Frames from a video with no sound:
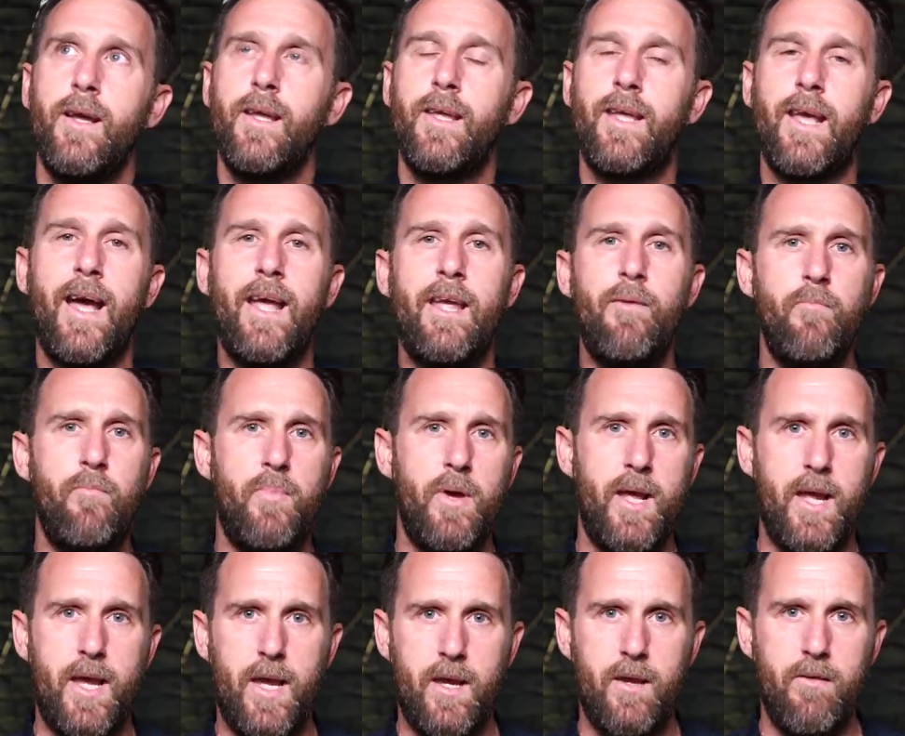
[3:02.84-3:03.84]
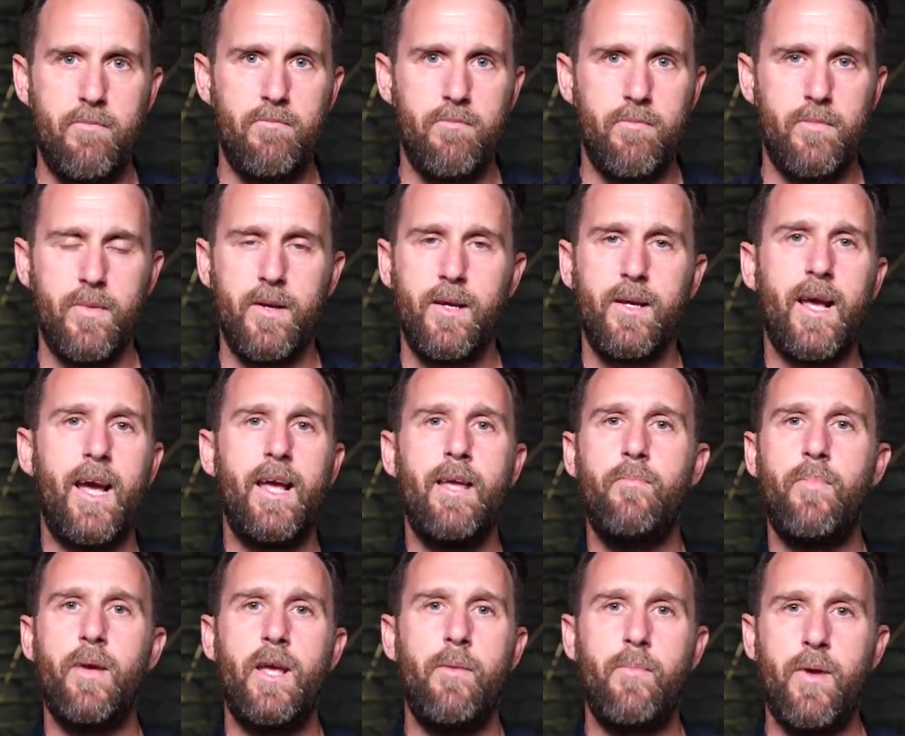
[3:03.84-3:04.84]
game B,
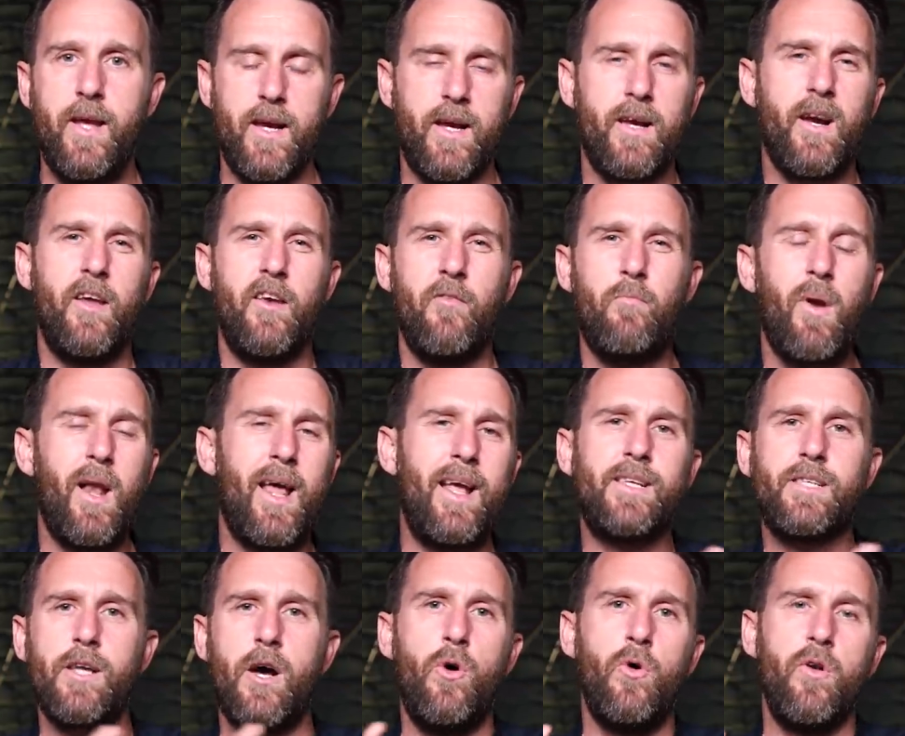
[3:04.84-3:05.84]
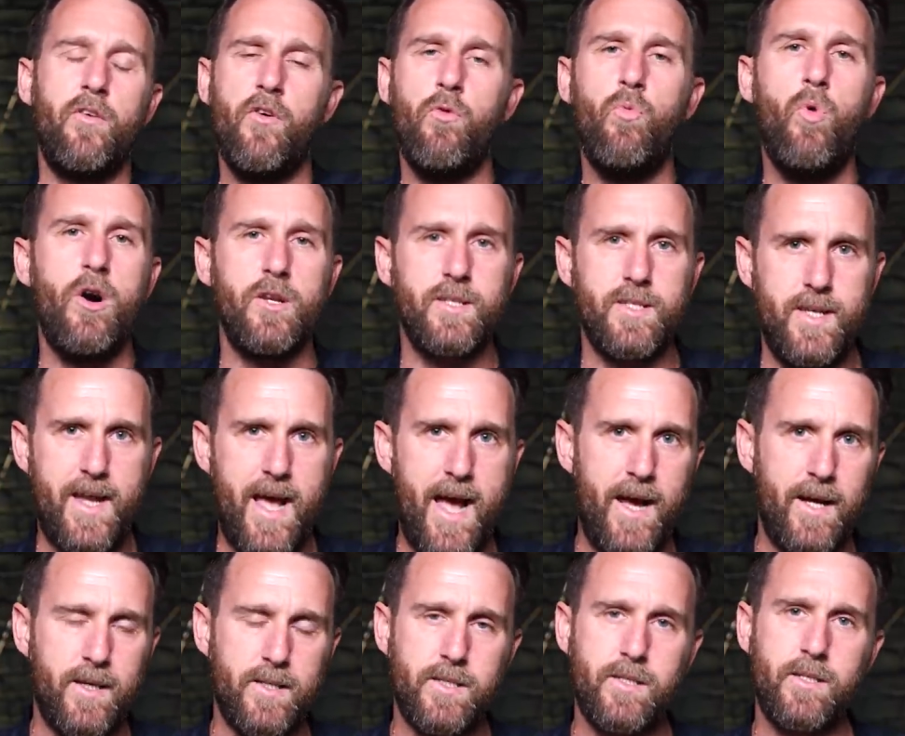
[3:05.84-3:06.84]
game B being a kind of placeholder for what's
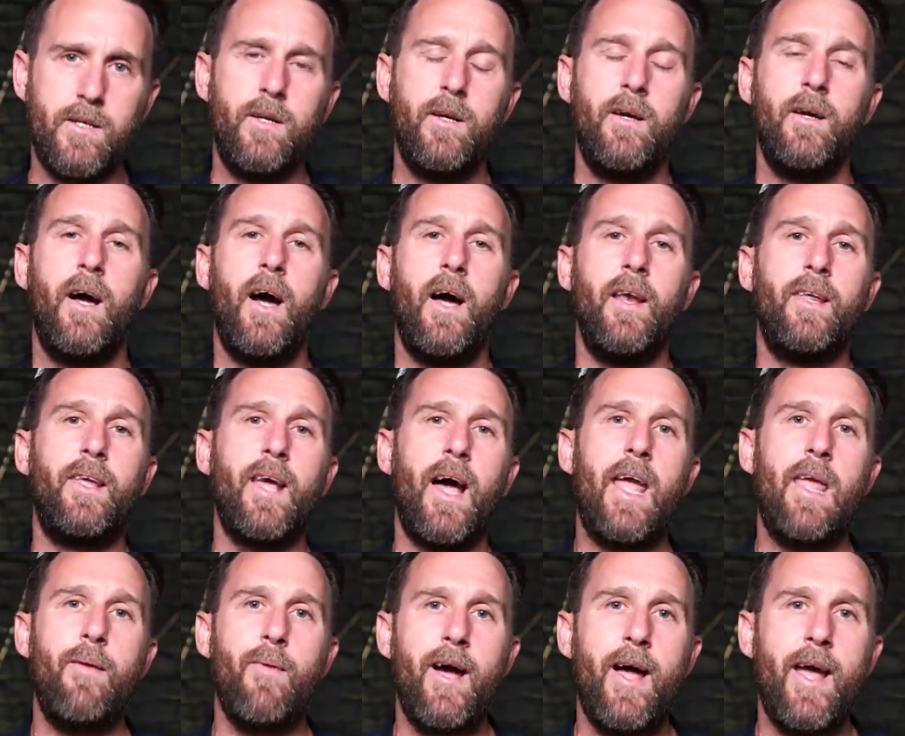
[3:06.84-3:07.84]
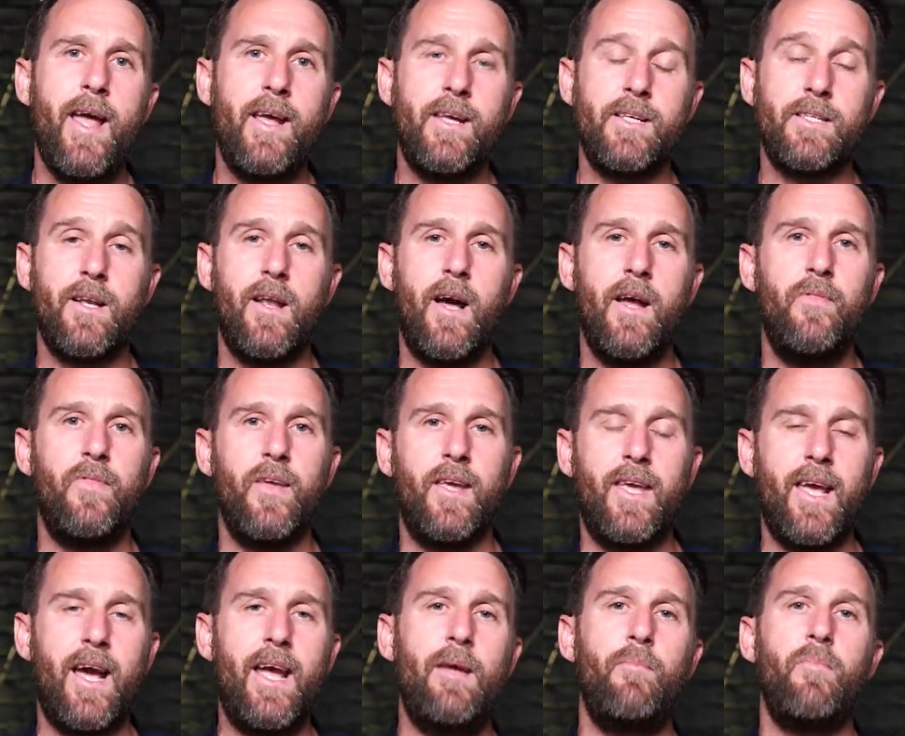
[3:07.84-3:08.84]
next. And game A is like the
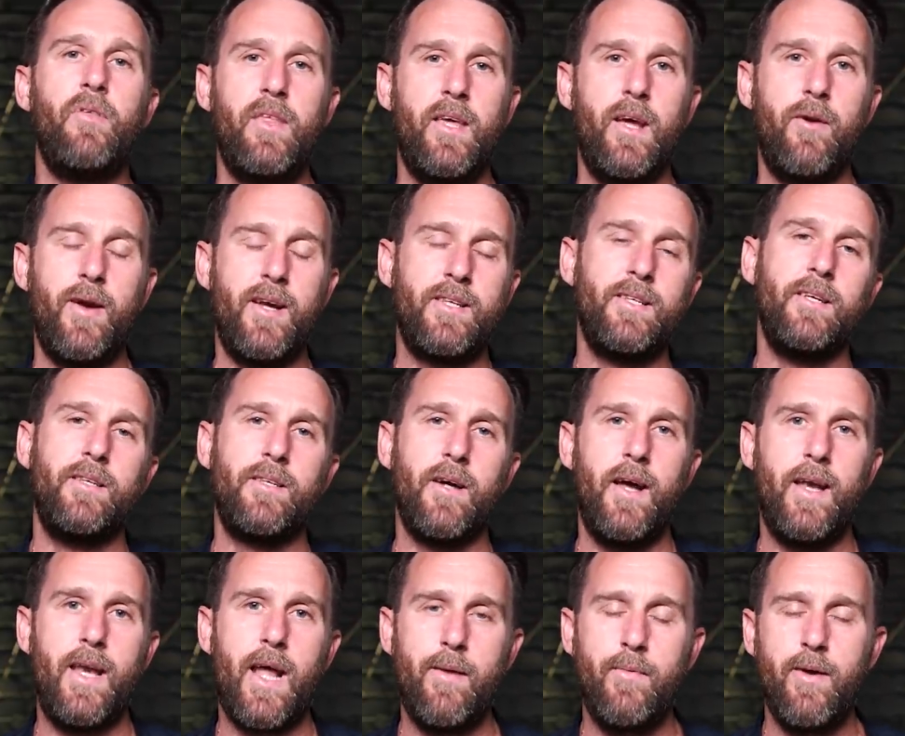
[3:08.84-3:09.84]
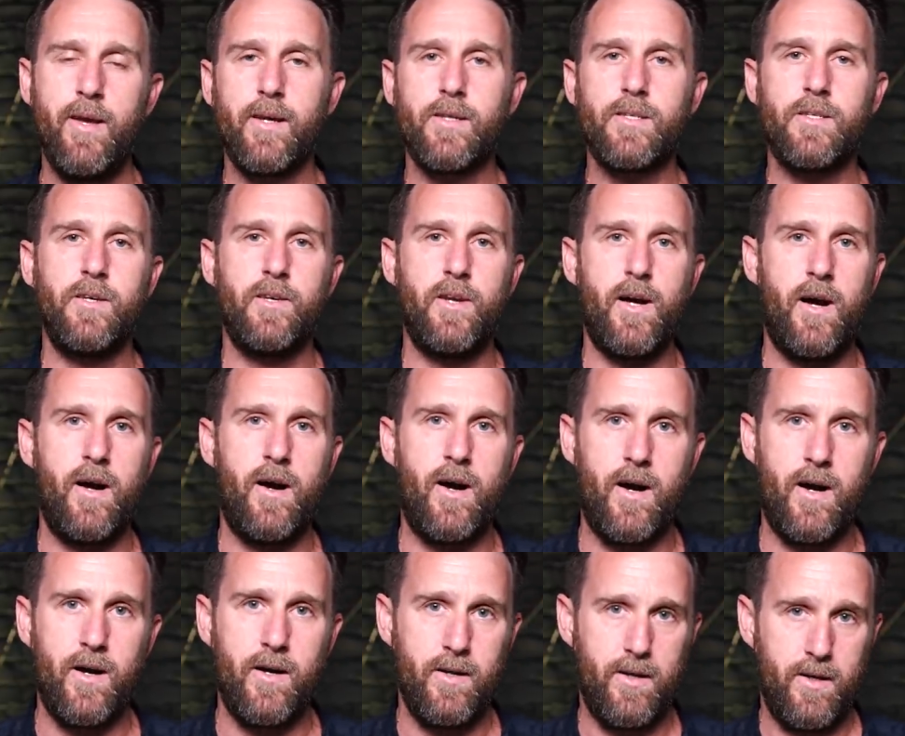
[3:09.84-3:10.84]
game theoretic dynamics that
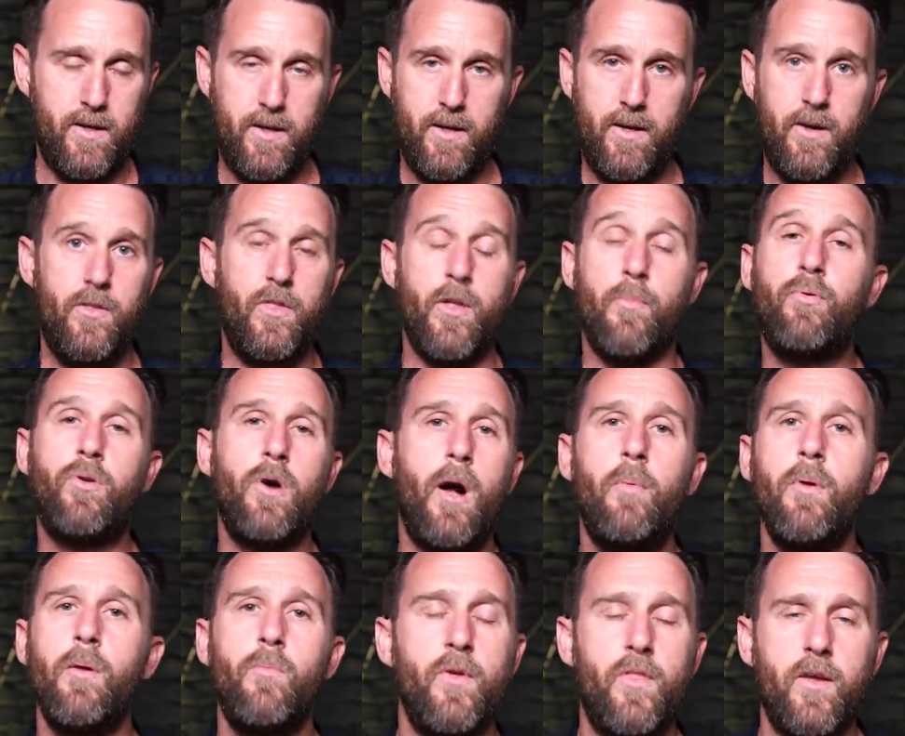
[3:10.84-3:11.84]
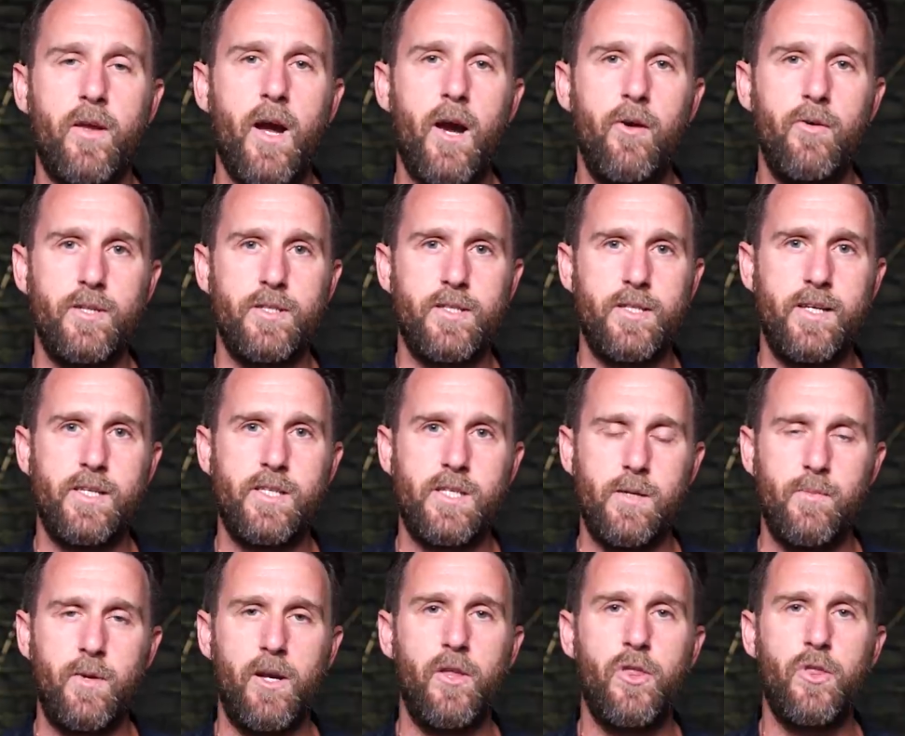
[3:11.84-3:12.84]
are the problem with the current
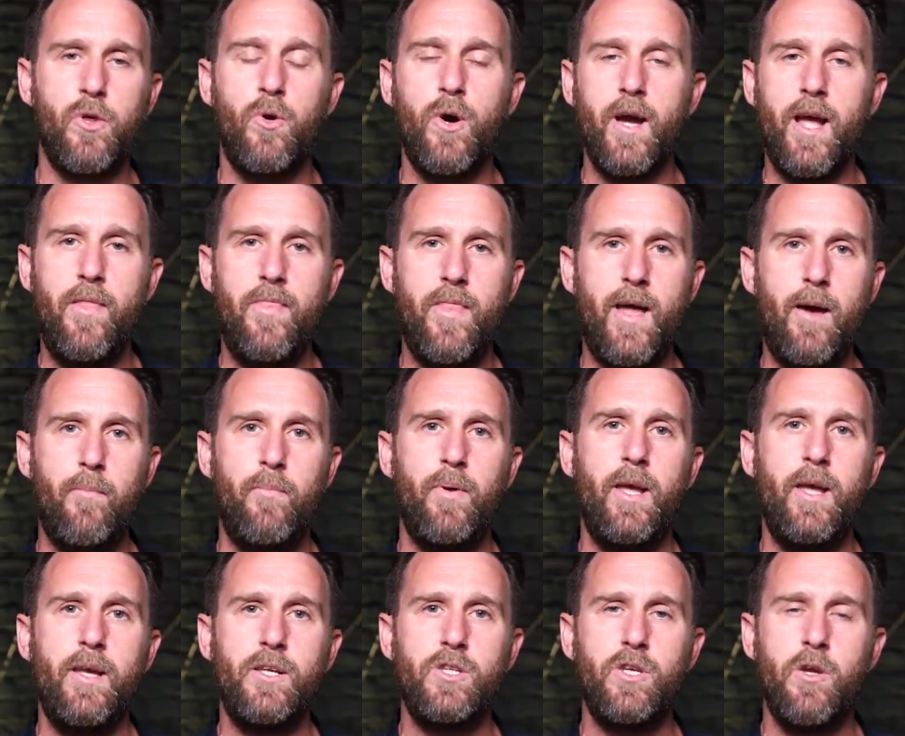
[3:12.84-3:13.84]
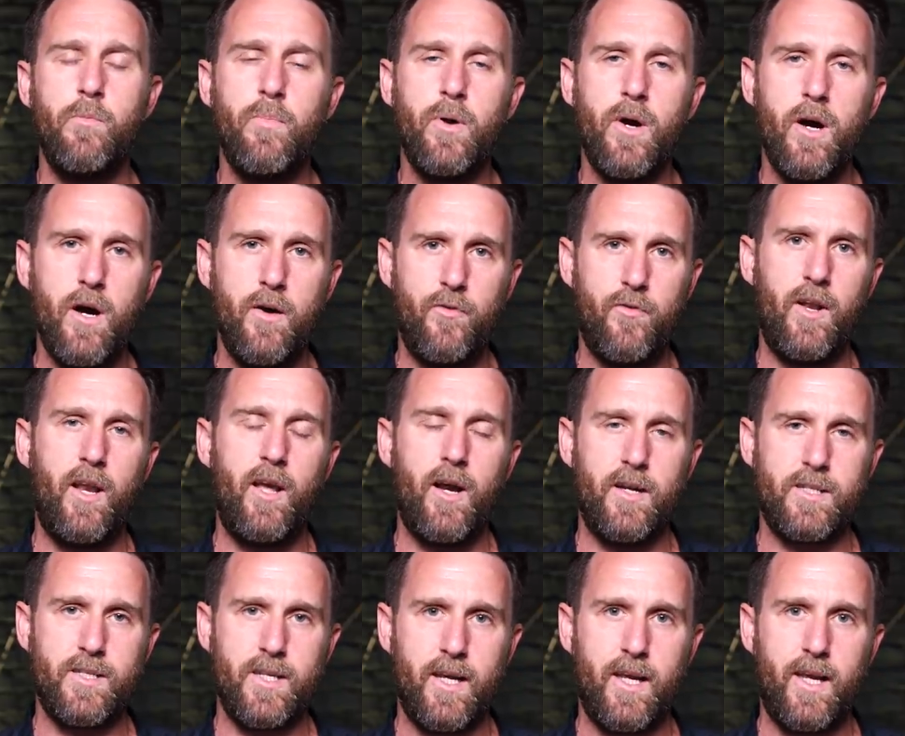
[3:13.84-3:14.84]
system. And I thought in that piece, you perfectly
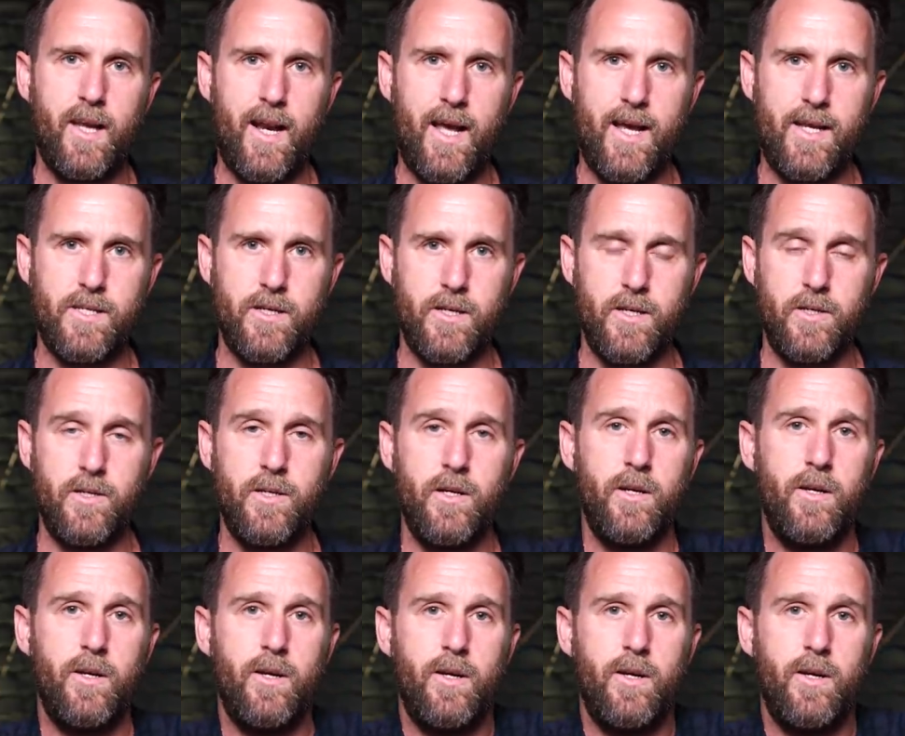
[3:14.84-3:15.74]
articulated